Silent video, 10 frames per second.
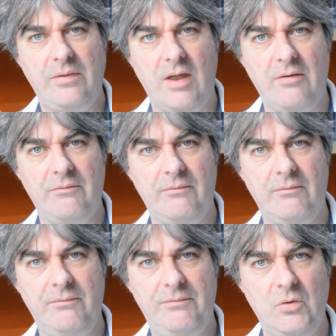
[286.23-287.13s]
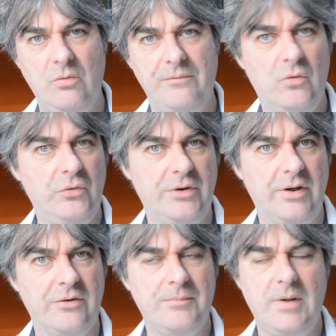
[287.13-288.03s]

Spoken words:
that flew and fought in it.